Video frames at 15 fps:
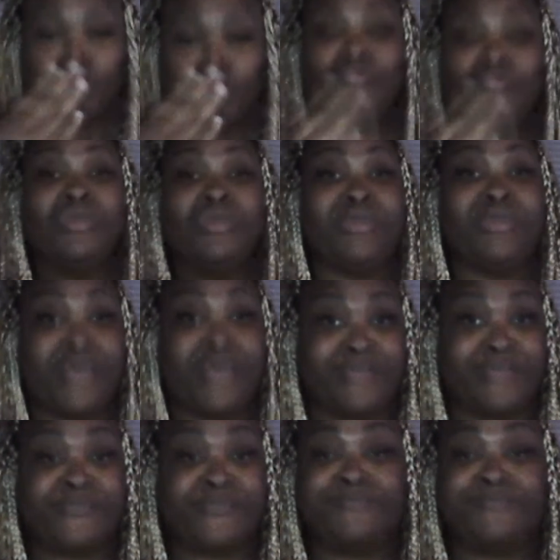yes,
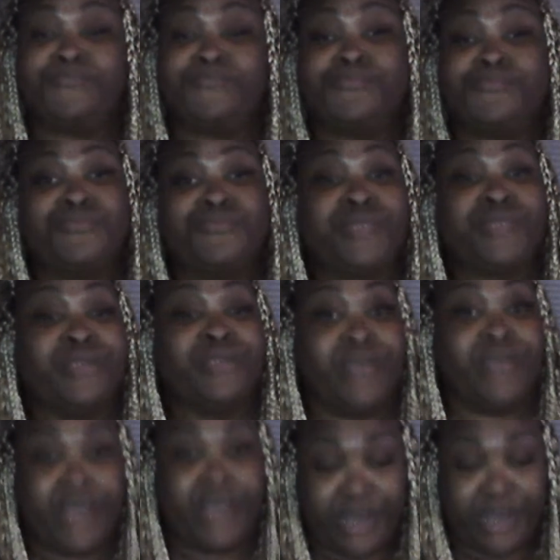
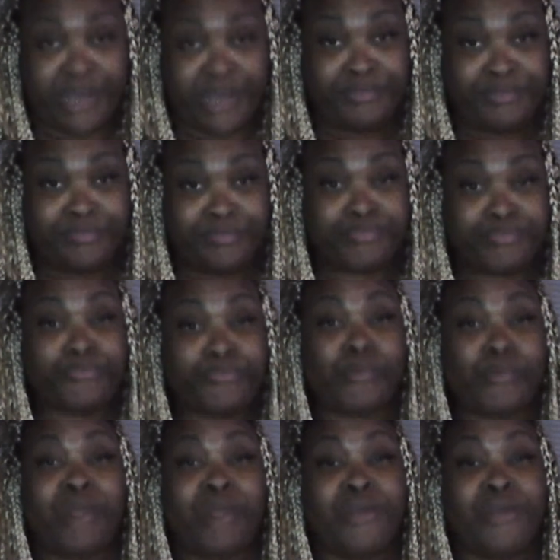NNeka,
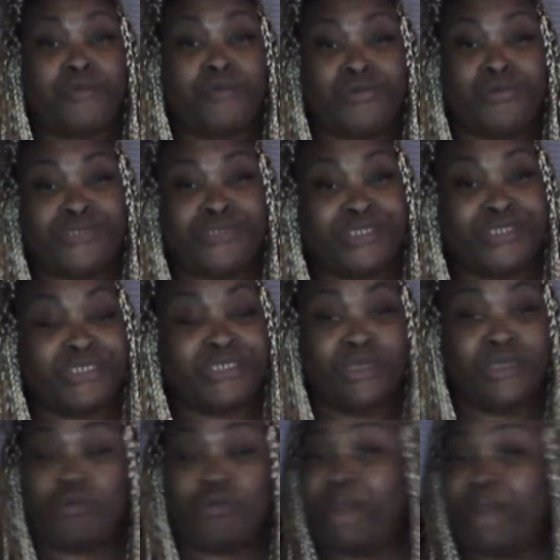necrosis,
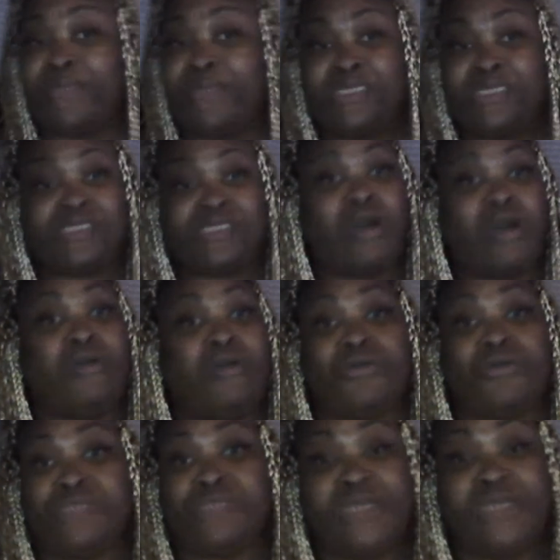necropolis, all those
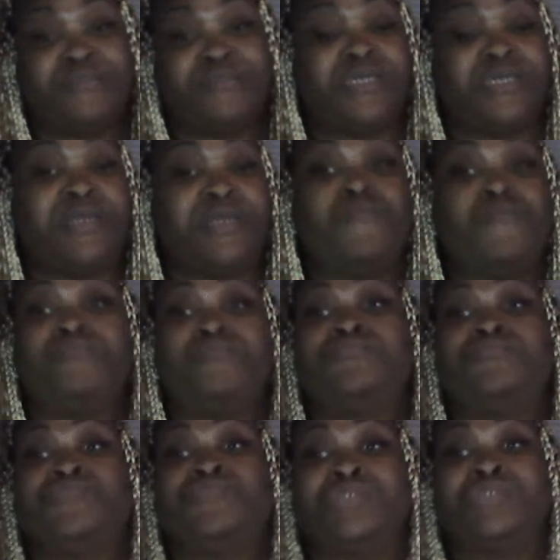names, honey.
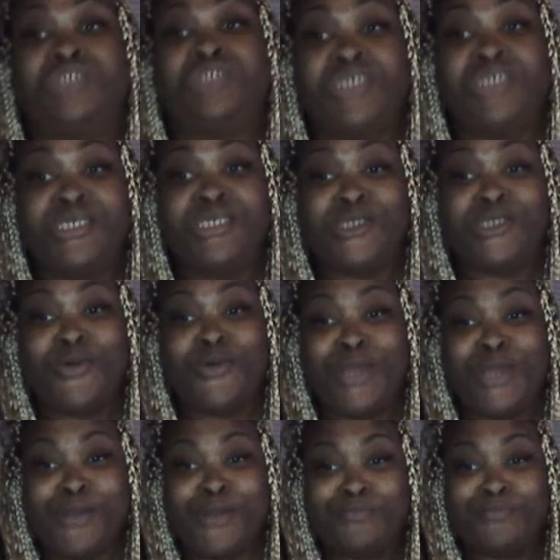She is on
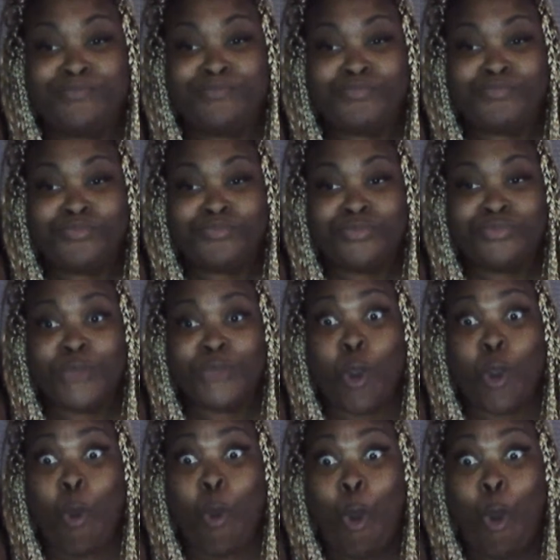there.
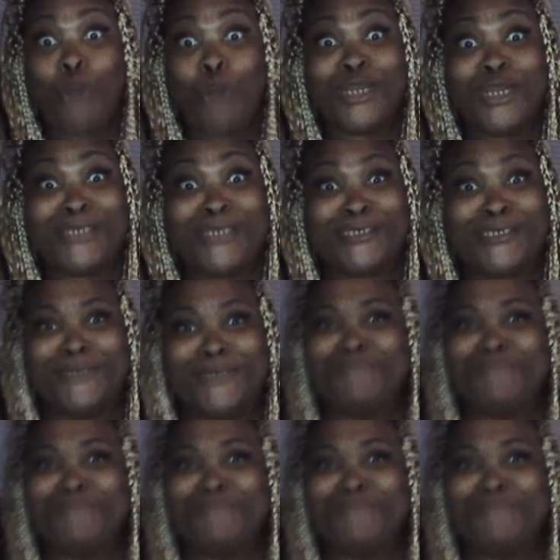Oh, Nisha.